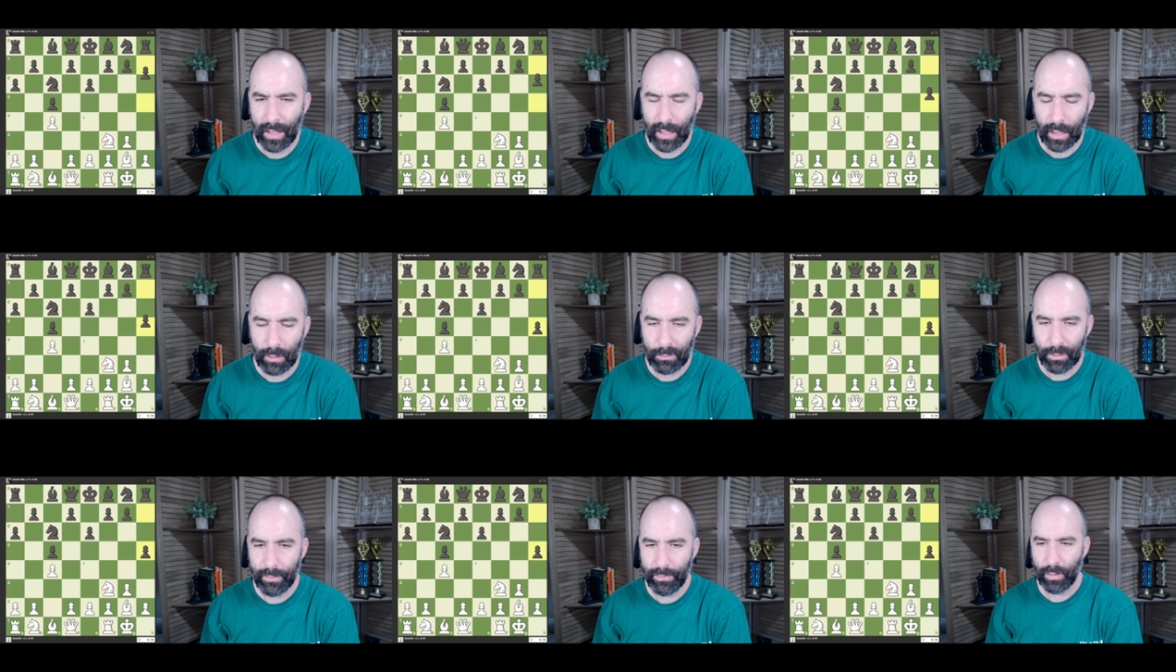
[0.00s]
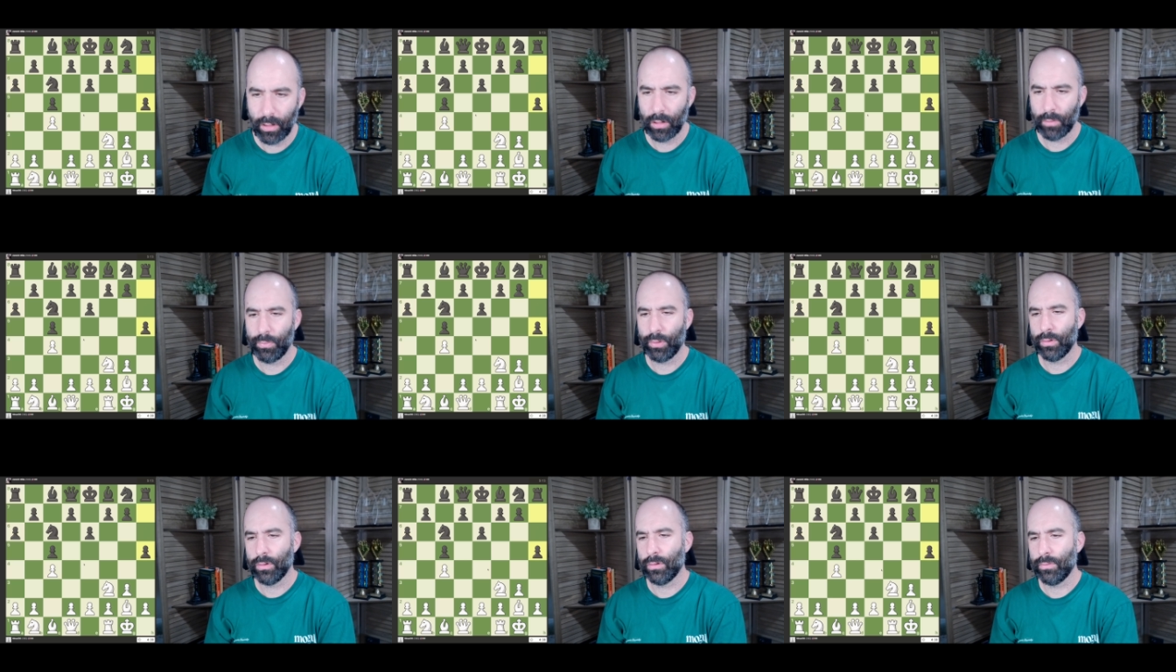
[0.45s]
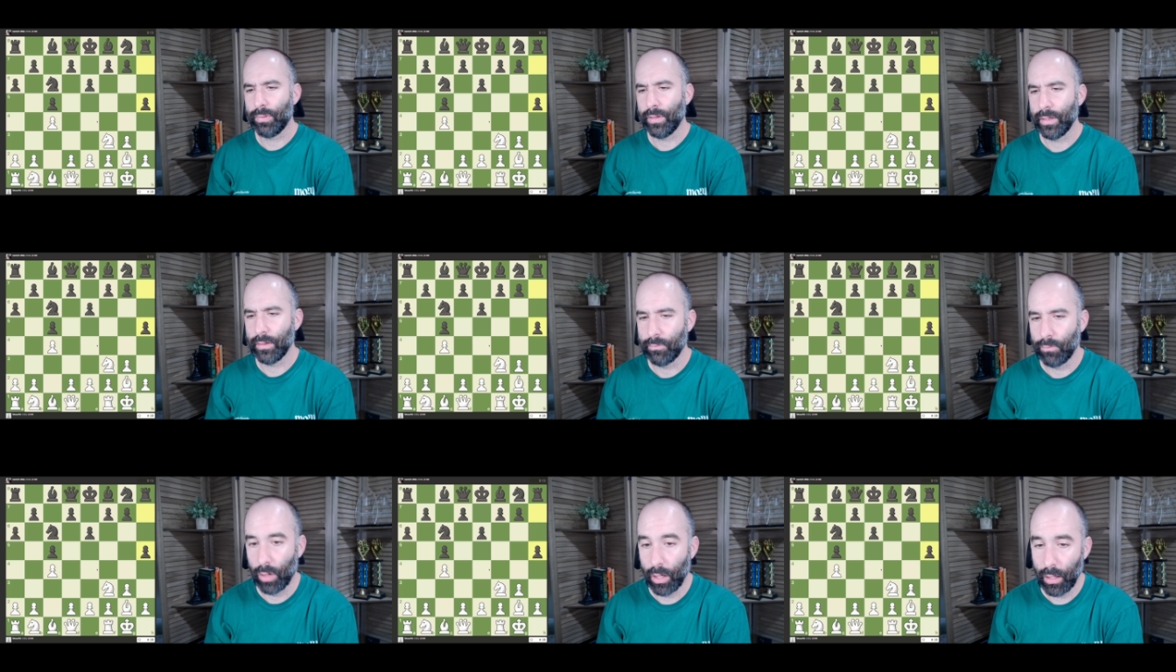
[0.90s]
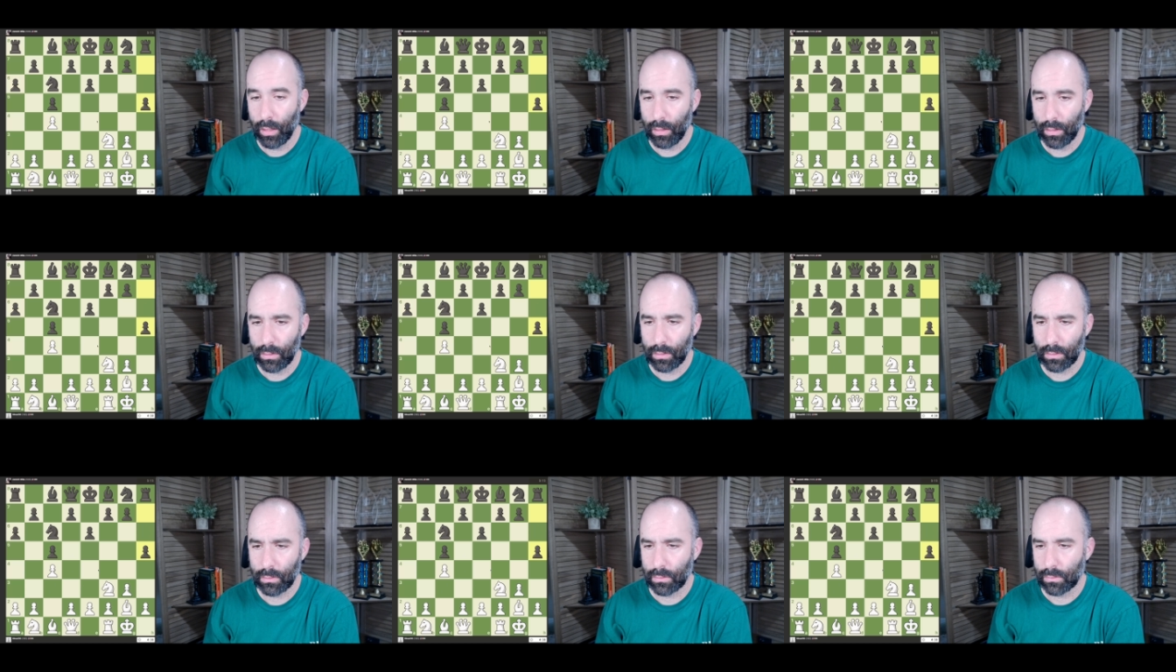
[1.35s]
I wonder if our opponent will play.
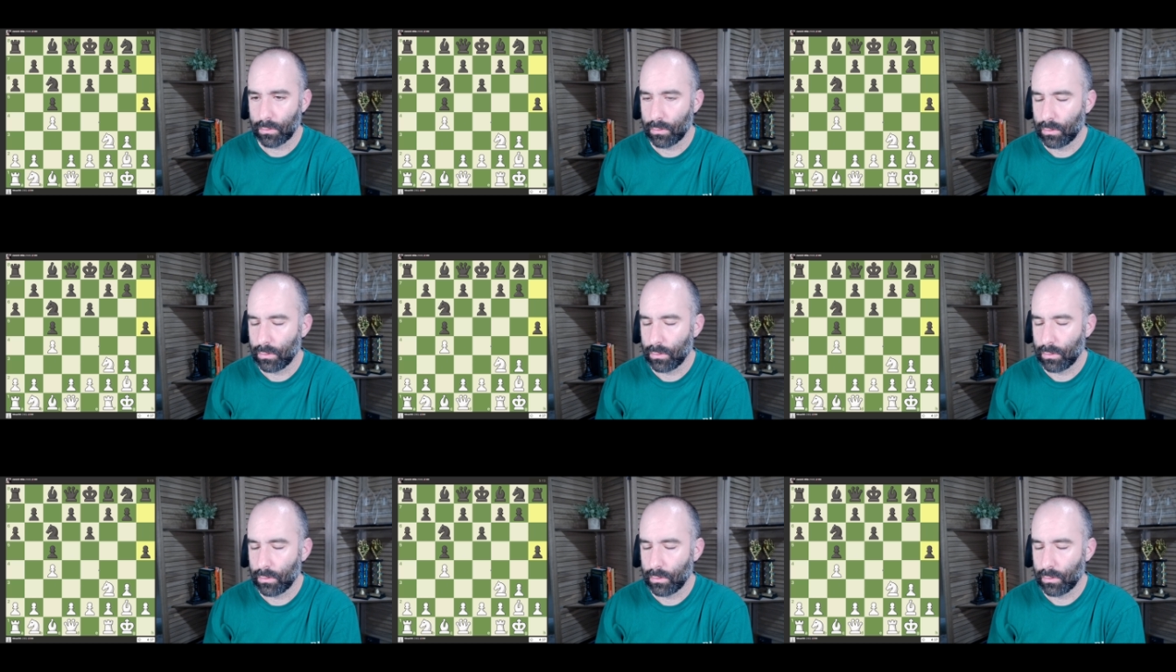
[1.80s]
Whoa.